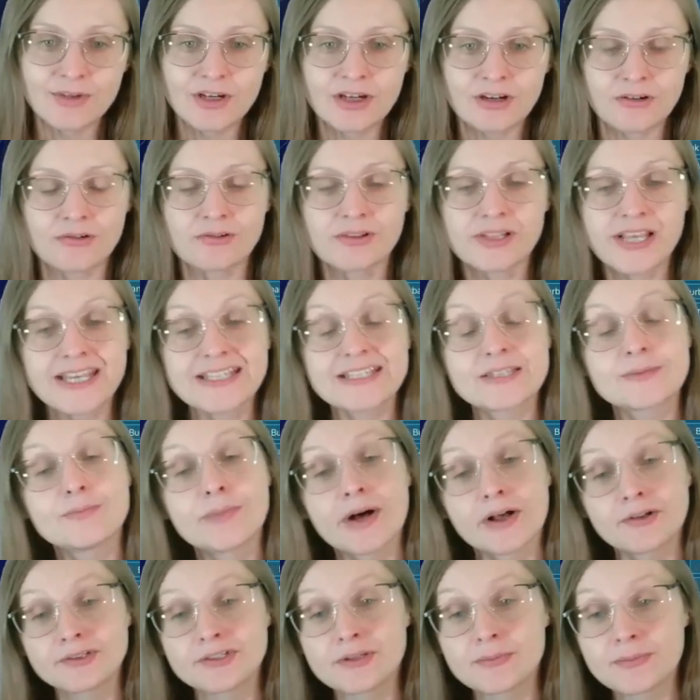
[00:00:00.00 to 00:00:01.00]
correlates
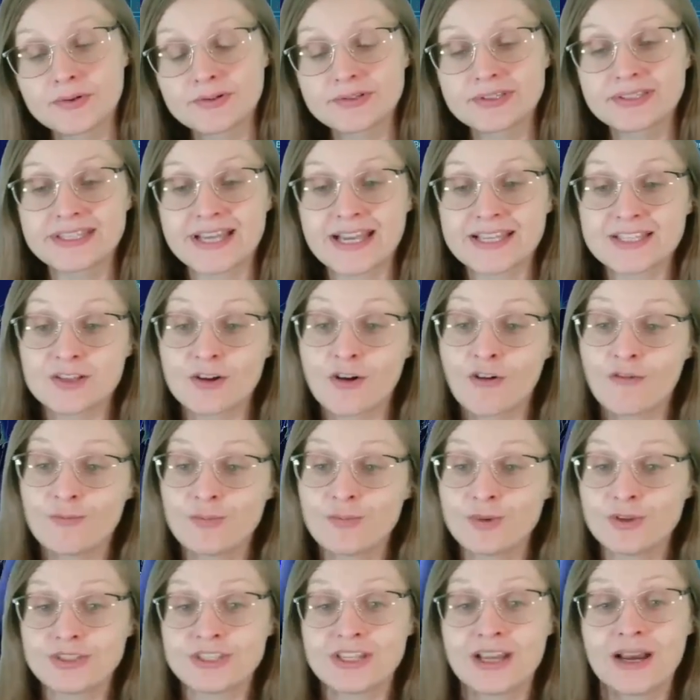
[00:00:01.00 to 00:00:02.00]
multiple sets of
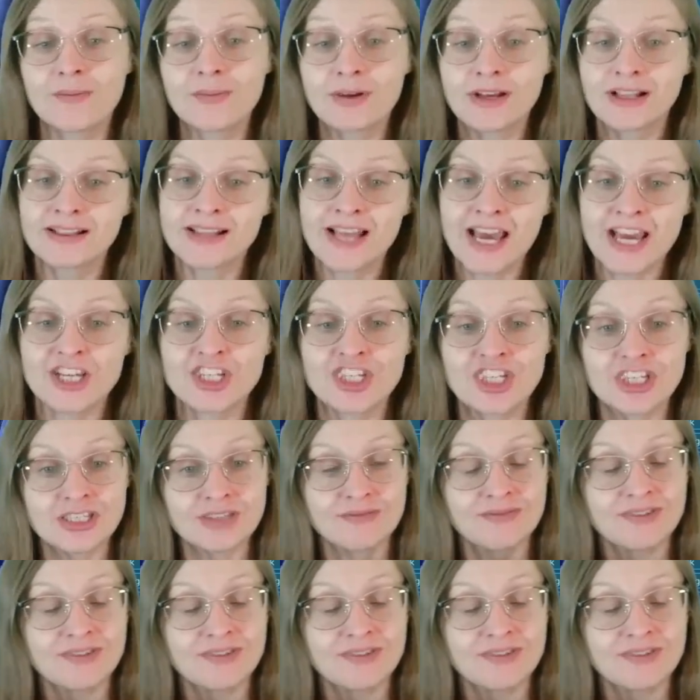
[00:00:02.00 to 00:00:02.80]
museum collections,